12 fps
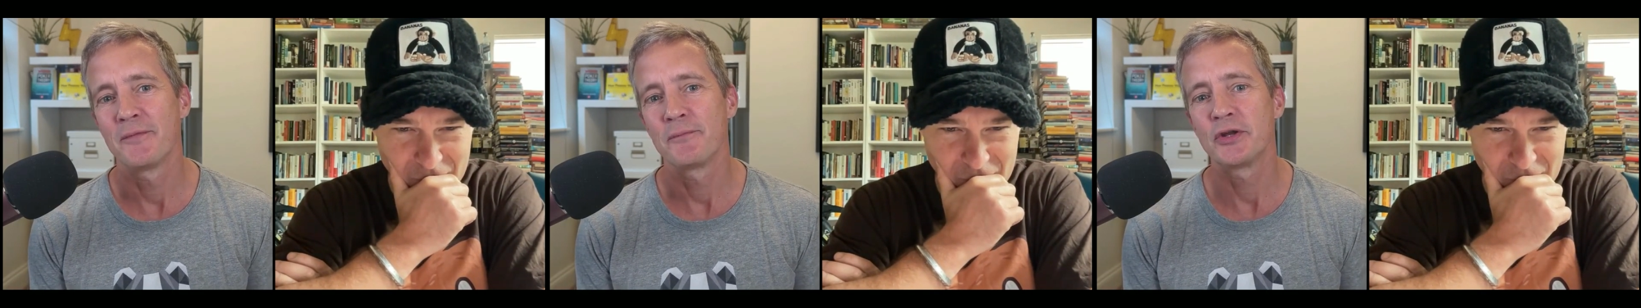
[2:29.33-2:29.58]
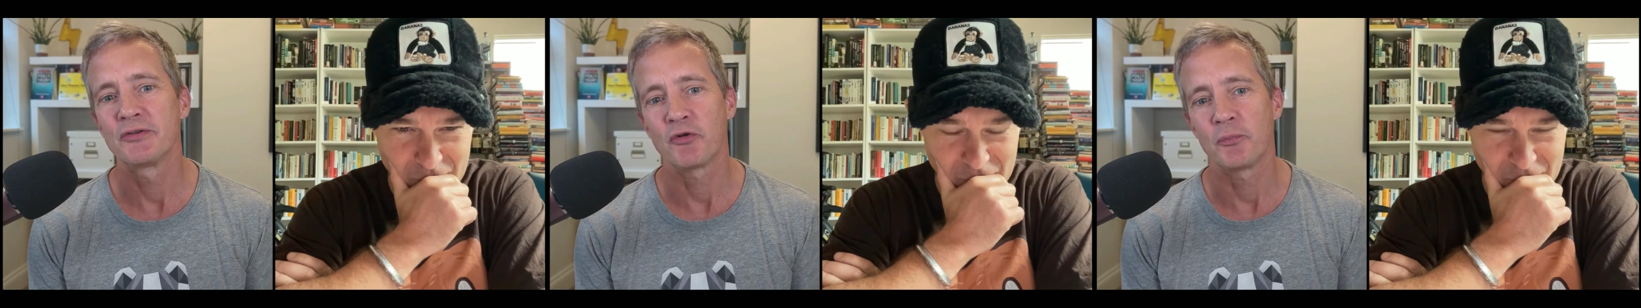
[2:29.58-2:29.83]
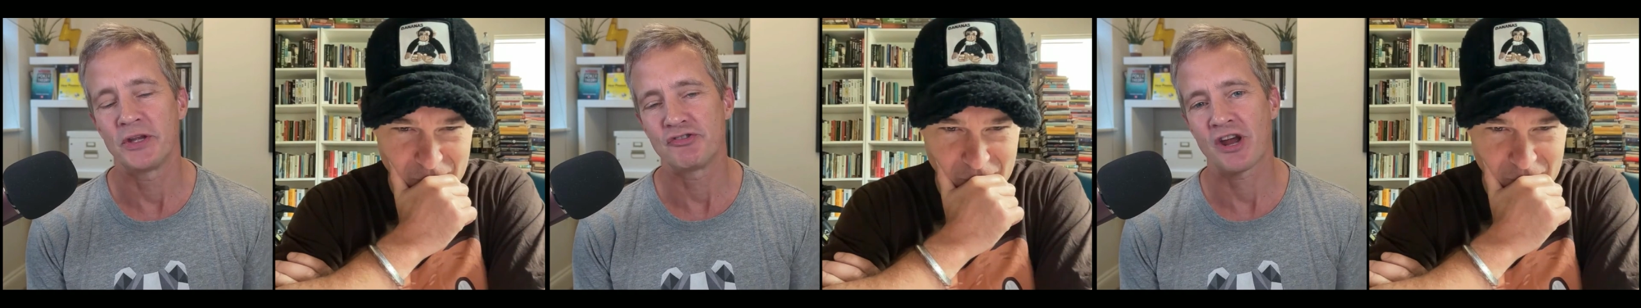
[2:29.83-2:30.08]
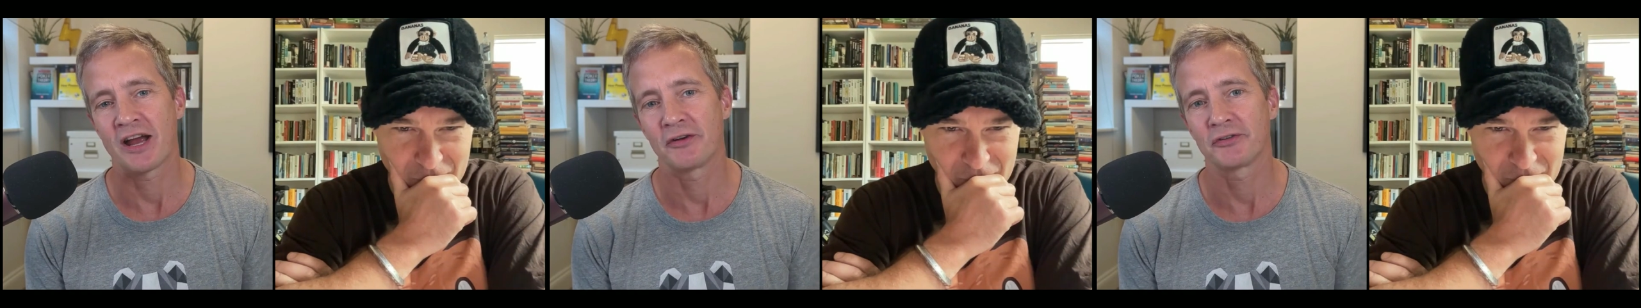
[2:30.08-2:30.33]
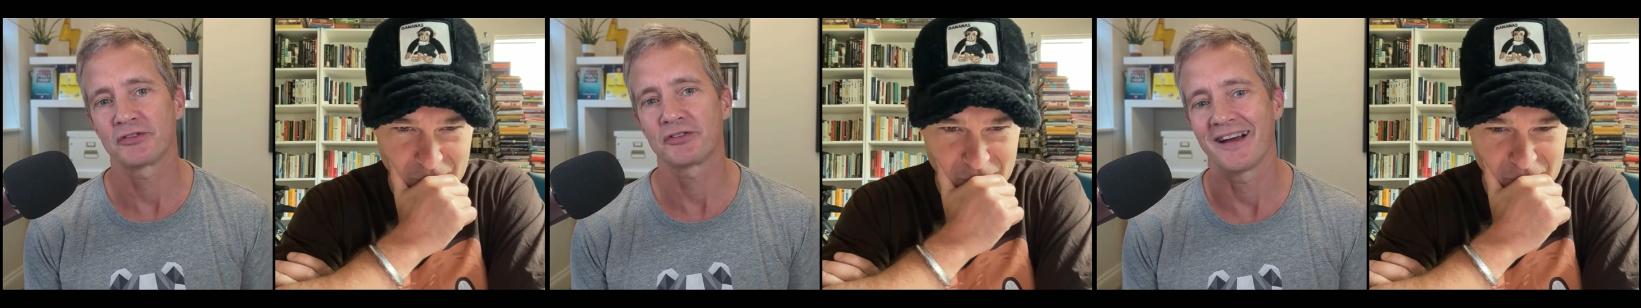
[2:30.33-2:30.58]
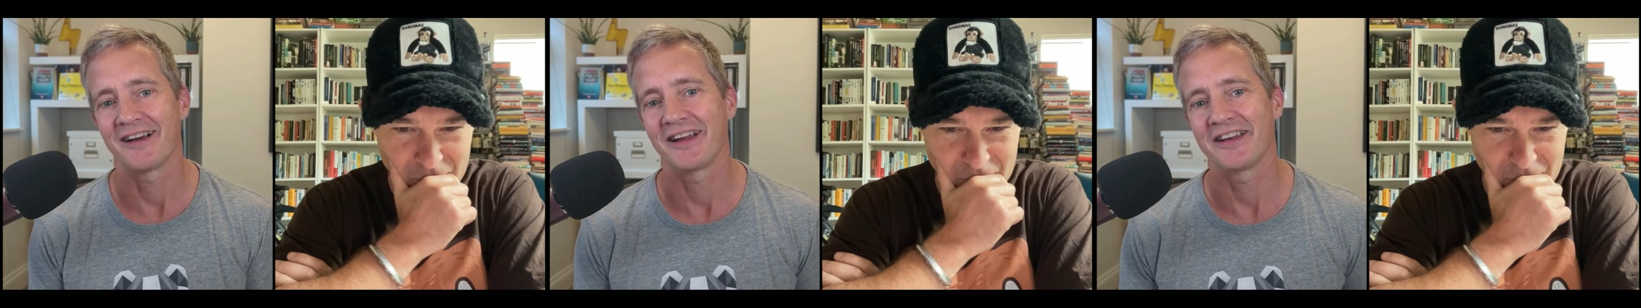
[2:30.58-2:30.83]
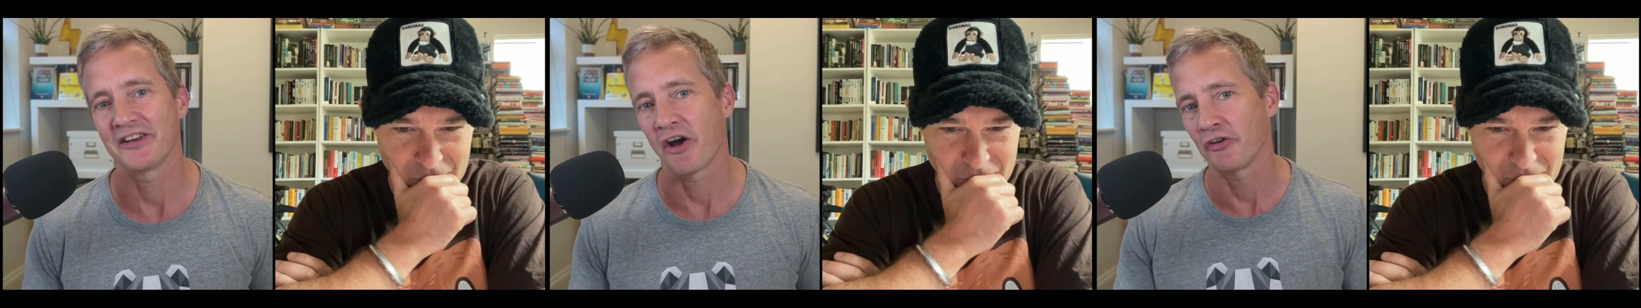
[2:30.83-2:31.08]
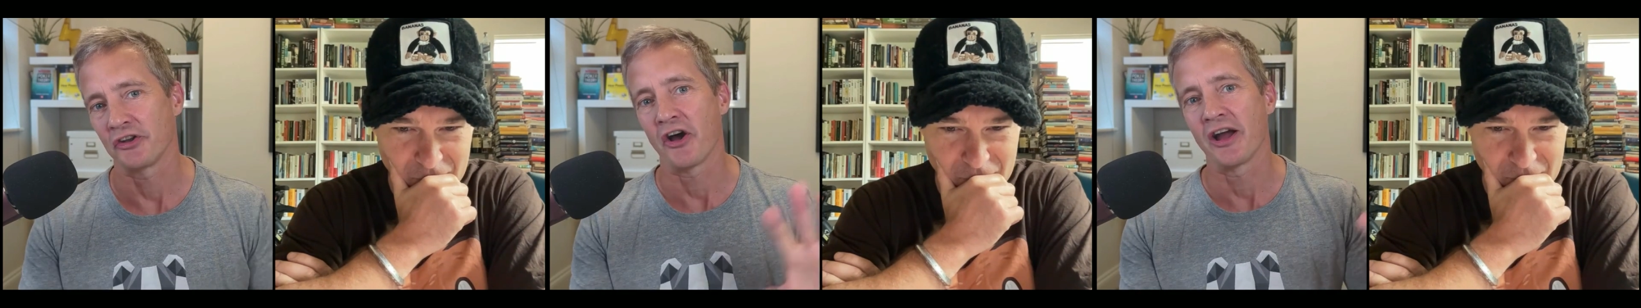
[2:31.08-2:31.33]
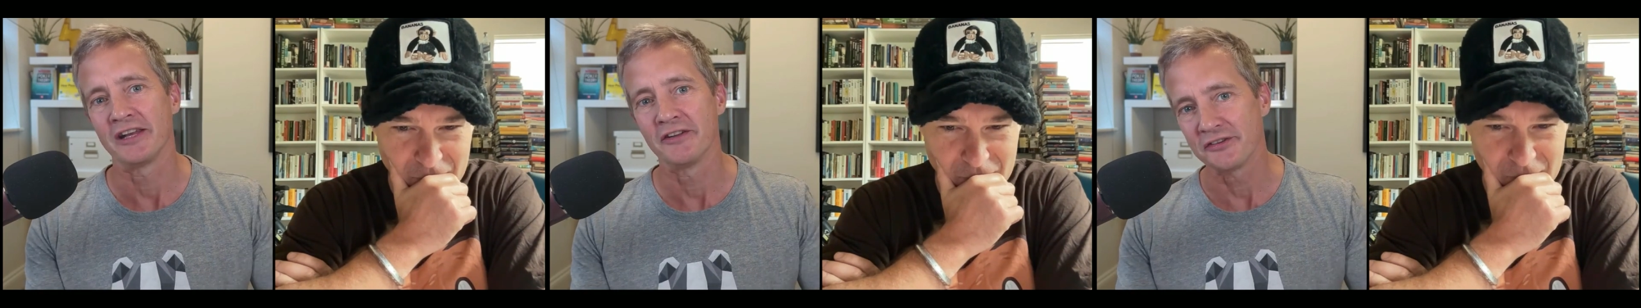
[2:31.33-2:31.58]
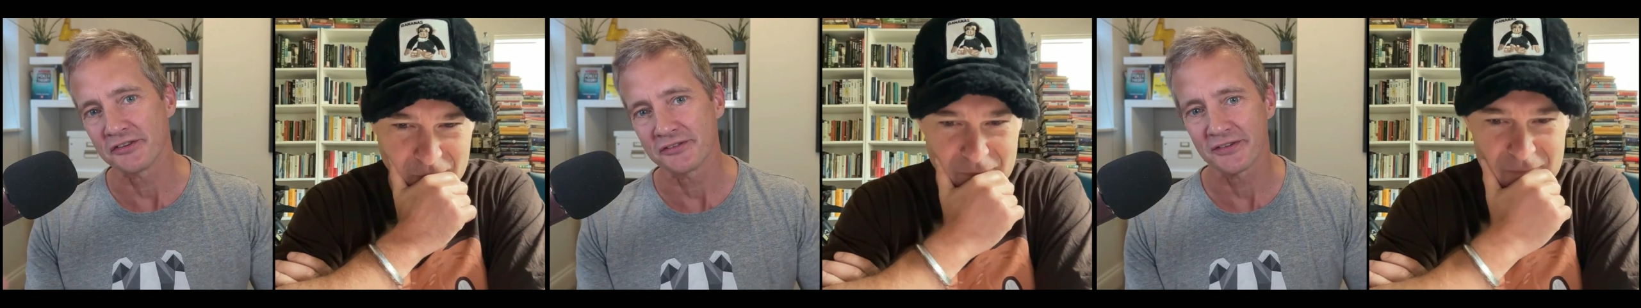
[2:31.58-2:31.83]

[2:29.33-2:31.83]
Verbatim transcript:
Speaker 1: beautiful beach house on an island,